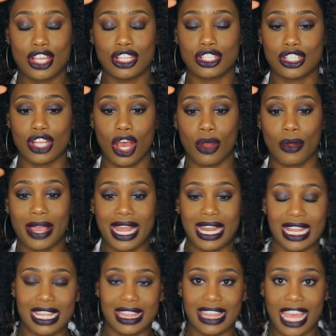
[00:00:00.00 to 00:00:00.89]
So
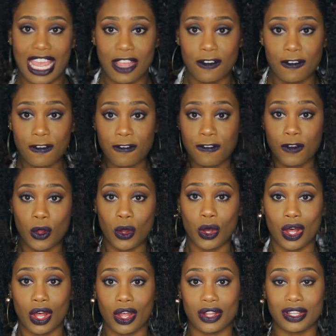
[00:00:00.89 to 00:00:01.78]
anything
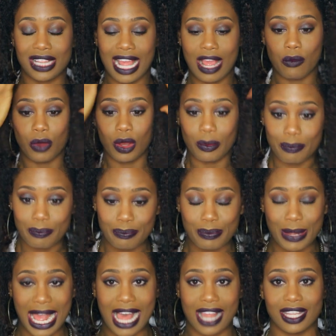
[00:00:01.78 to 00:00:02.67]
full that will
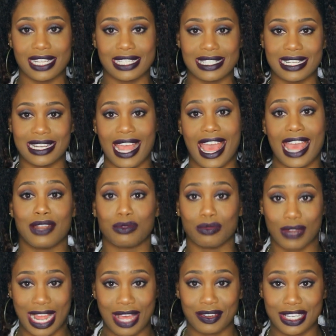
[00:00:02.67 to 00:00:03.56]
balance and
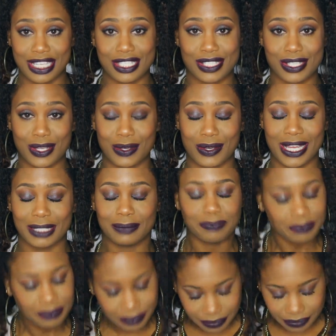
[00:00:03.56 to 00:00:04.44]
add roundness to
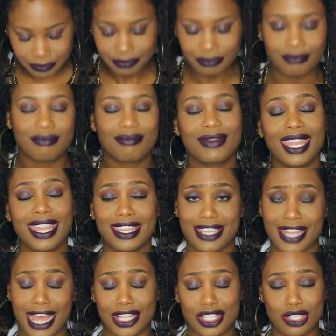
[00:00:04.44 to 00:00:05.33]
it,
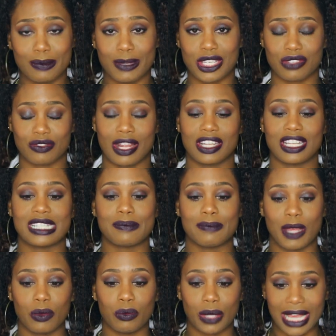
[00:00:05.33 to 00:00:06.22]
not too much
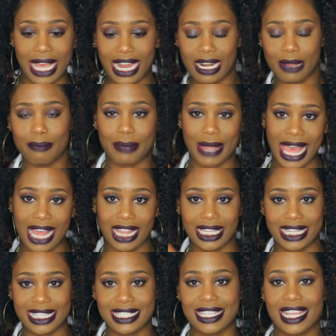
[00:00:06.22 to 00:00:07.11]
roundness, but what kind of
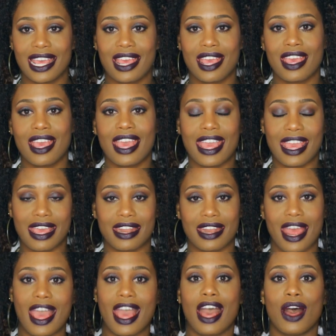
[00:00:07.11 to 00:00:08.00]
balance
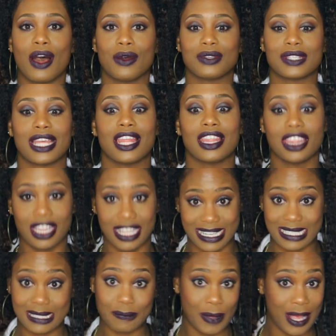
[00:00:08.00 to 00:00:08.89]
it out
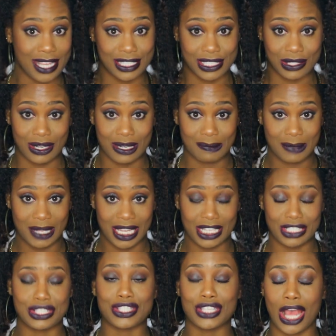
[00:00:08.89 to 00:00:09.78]
looks best on
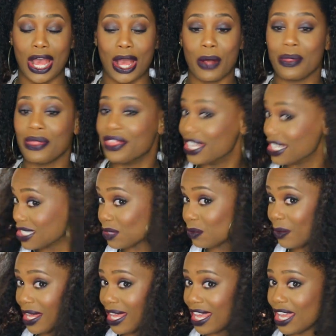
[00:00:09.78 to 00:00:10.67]
me. So
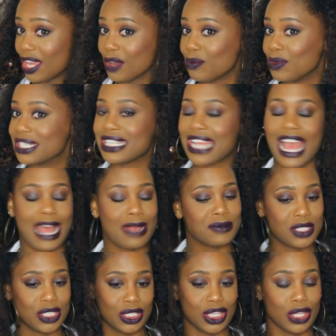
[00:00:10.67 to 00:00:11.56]
this wig was
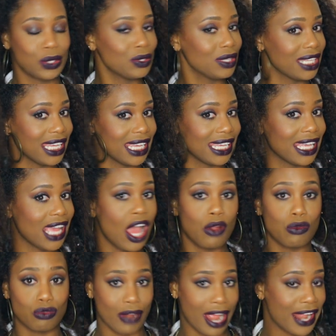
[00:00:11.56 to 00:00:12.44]

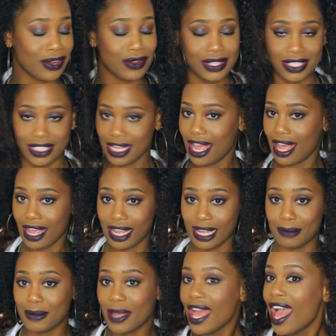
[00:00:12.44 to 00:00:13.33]
absolutely right on
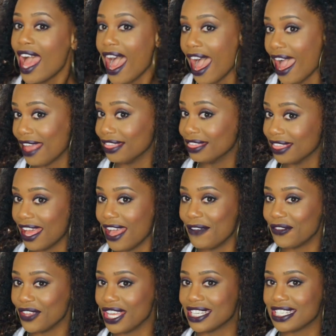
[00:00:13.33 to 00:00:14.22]
time. I
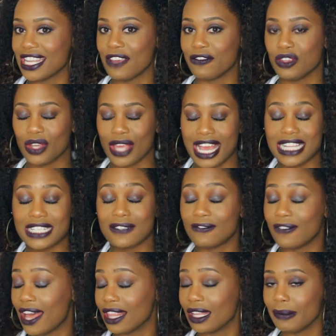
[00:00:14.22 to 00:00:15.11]
love it. If you
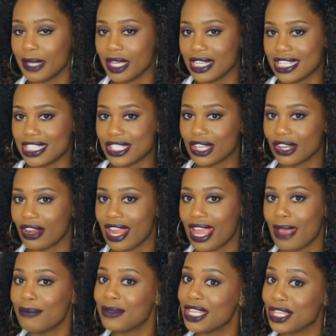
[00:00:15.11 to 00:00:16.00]
guys follow me on
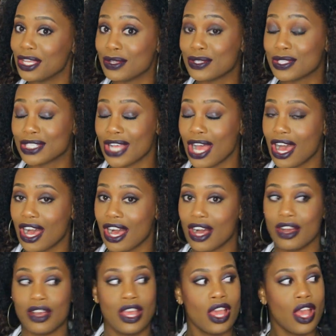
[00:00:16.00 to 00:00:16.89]
Instagram, then you
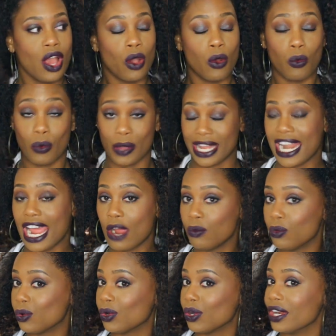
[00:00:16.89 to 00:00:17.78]
saw when
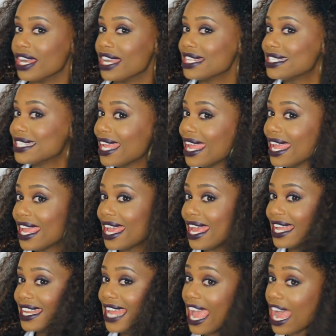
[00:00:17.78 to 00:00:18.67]
I wore it
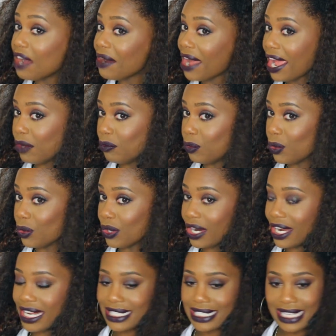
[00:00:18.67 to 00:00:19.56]
and how I
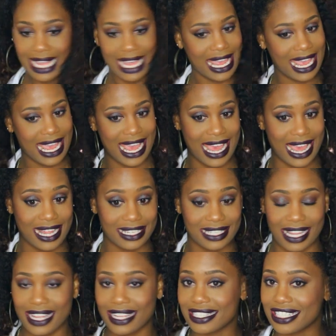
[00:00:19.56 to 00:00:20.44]
wore it
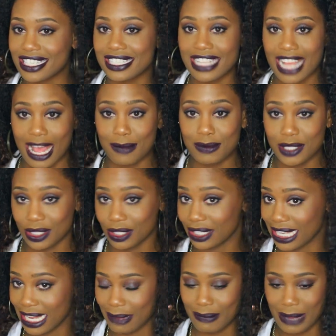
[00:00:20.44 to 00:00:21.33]
and it's just
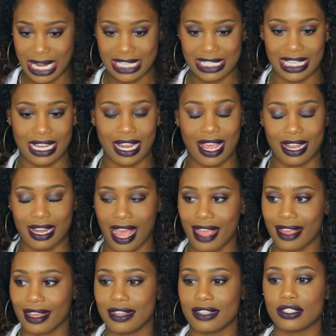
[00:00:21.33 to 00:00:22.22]
absolutely amazing and
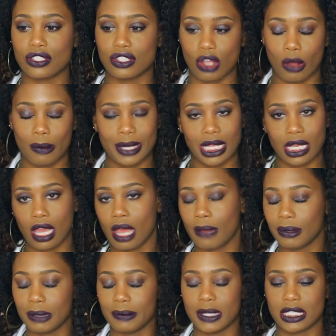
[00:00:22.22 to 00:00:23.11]
I got so many
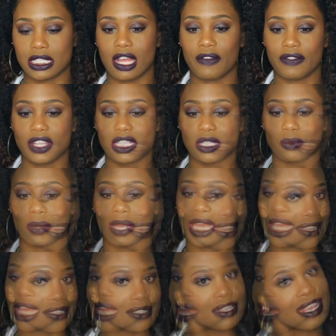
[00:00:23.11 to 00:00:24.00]
compliments off this
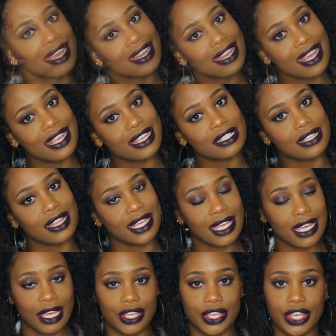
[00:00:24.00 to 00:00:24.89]
wig. It is
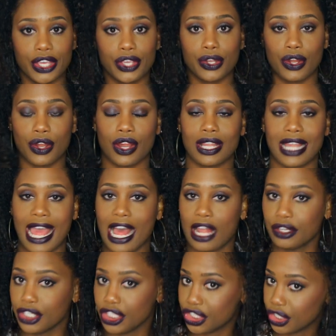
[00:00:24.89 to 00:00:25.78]
the Kinky Kurl
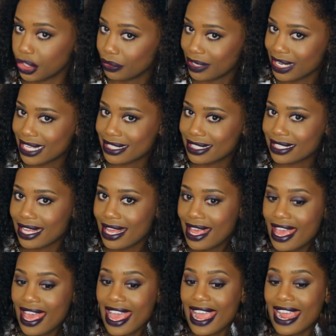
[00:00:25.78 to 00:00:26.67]
Out Unit
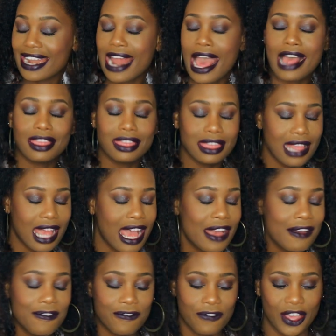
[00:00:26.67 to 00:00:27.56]
and I
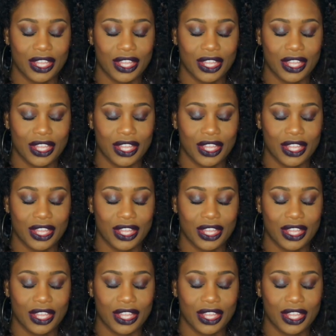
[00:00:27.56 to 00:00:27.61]
love